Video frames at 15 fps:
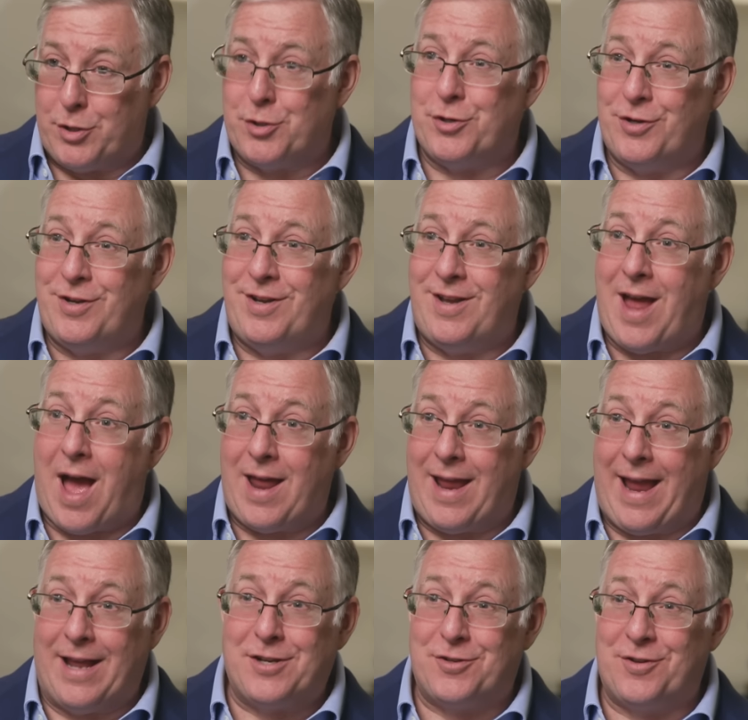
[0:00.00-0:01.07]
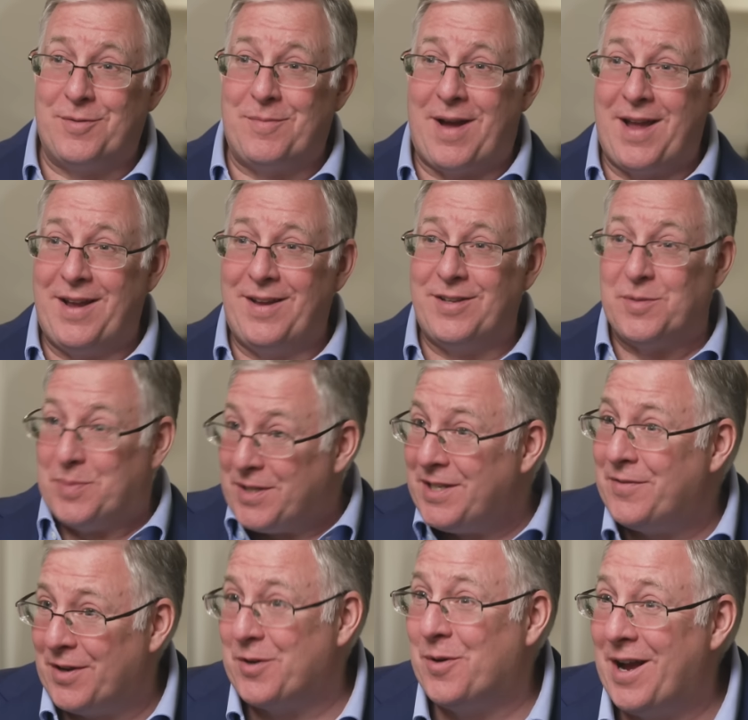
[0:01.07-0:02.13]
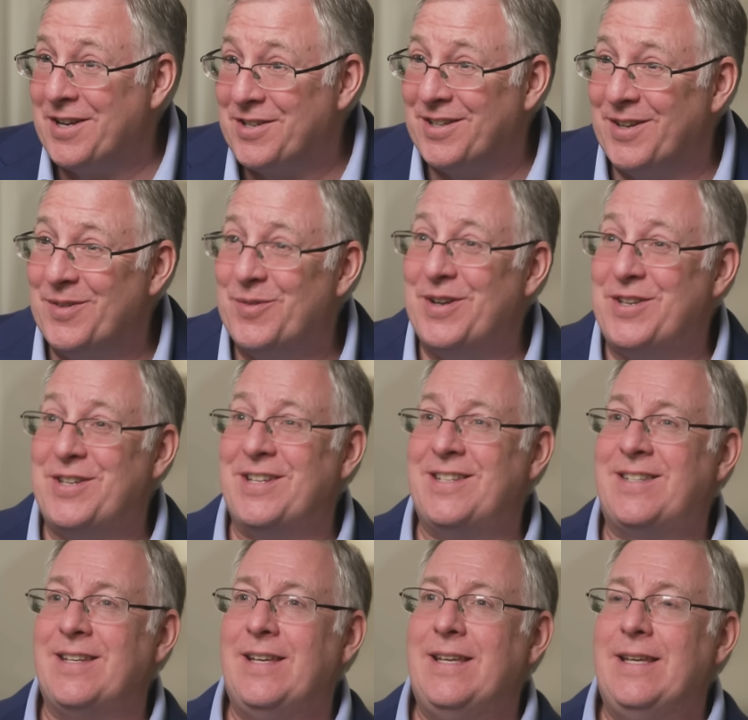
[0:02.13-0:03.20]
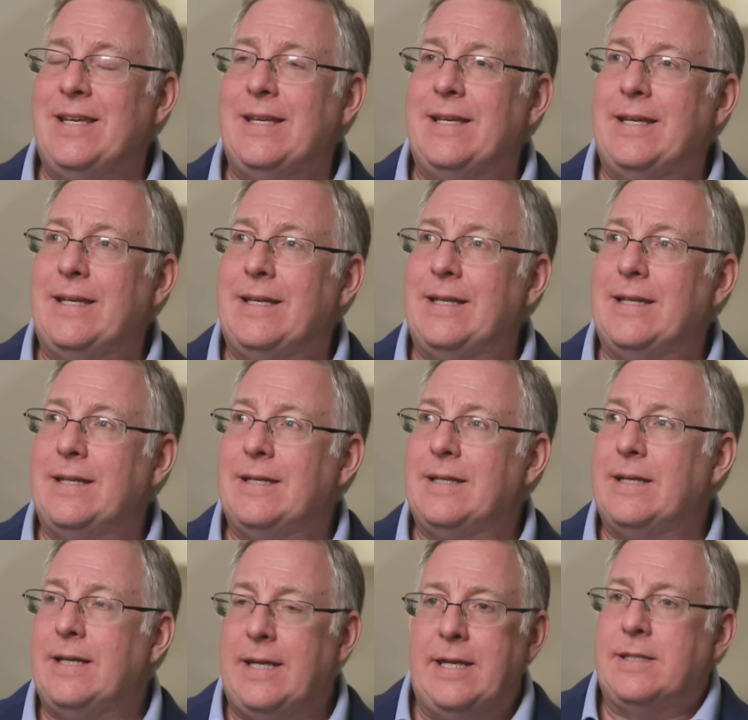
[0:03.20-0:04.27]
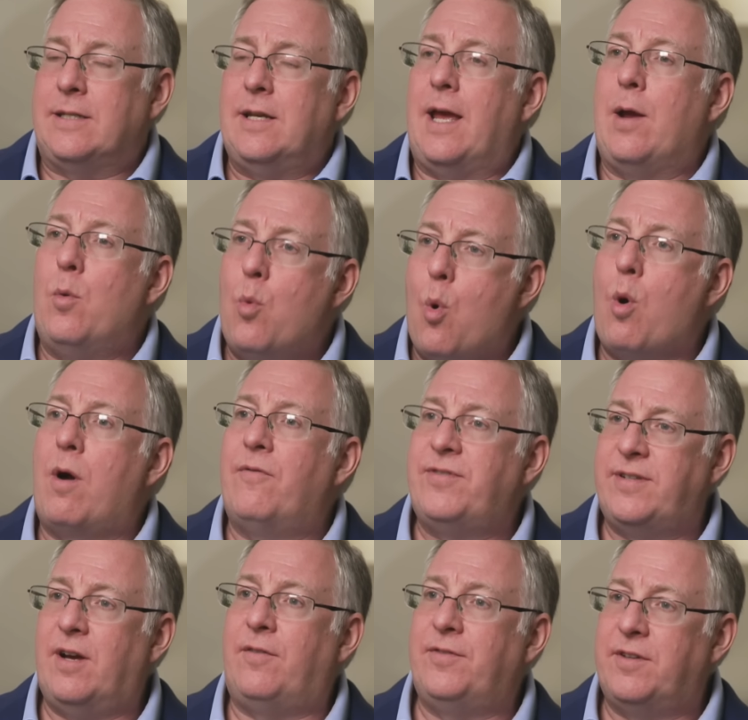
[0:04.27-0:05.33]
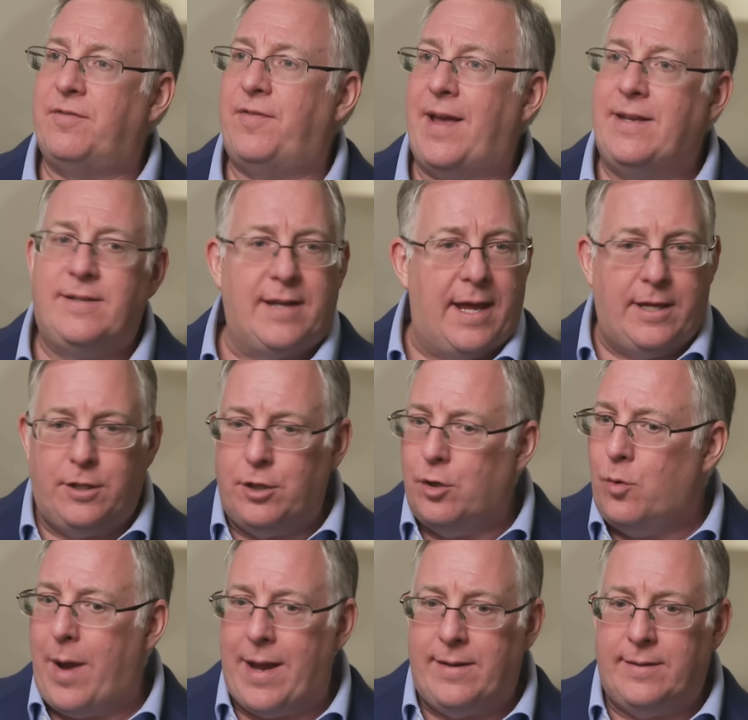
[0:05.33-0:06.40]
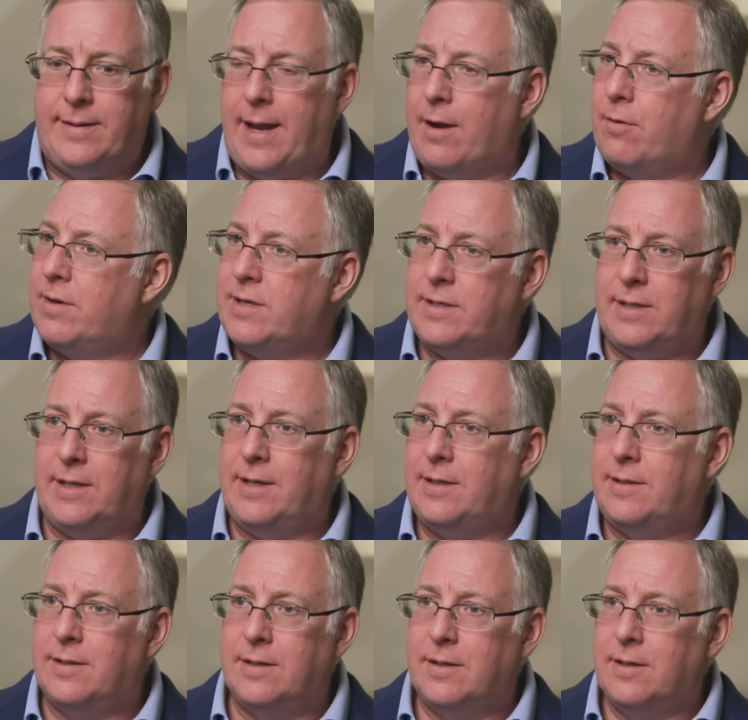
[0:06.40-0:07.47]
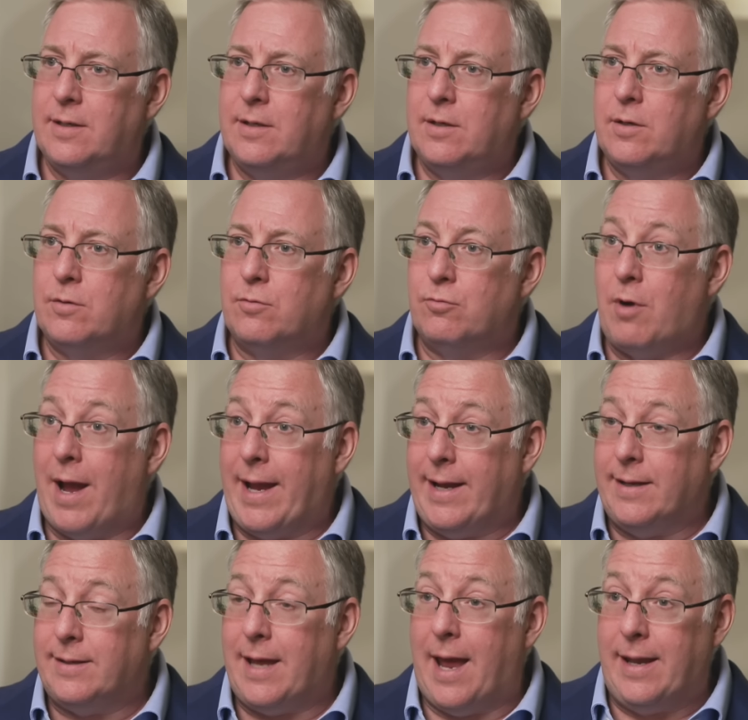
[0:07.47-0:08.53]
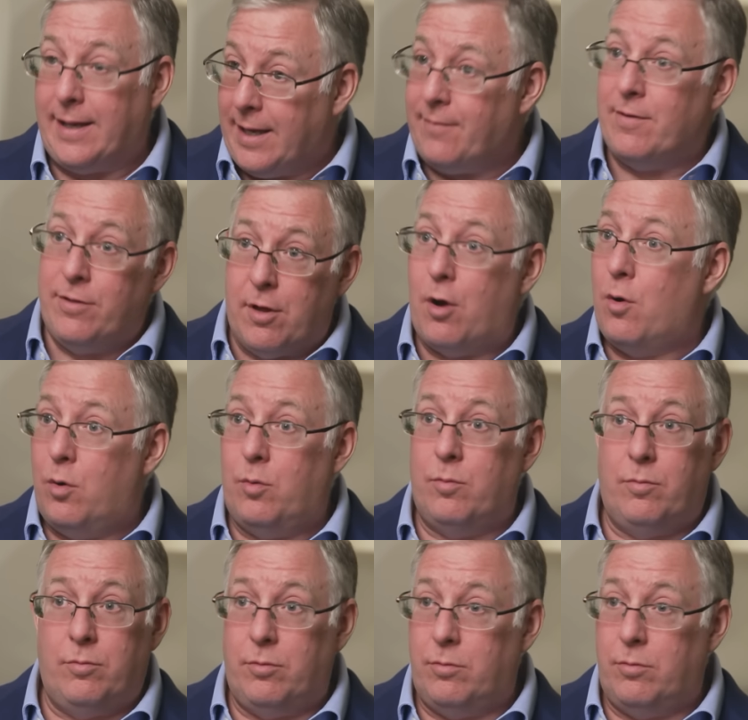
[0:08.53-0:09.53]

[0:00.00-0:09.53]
you're not answering my specific question, which is, isn't a war of self-defense a UN guaranteed right? And even though,